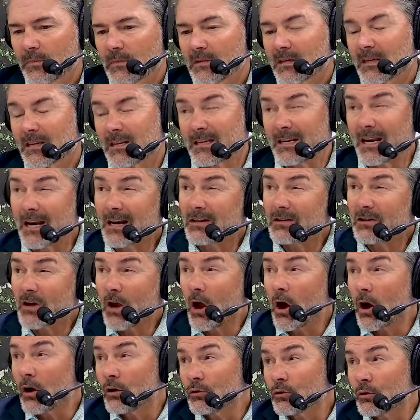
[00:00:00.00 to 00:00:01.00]

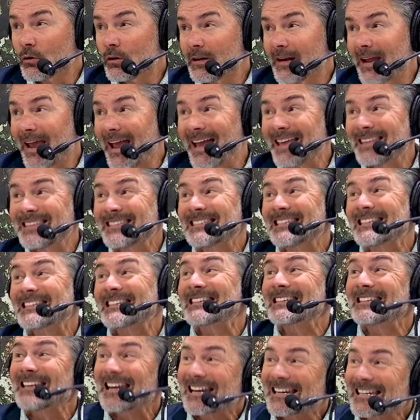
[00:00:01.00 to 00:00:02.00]

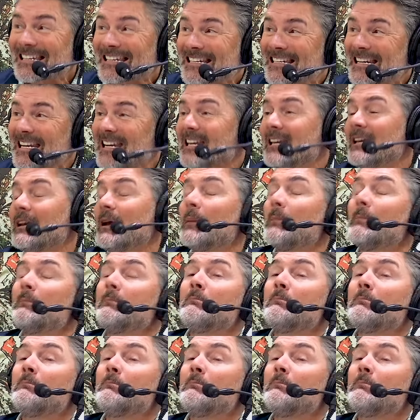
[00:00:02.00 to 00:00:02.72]
660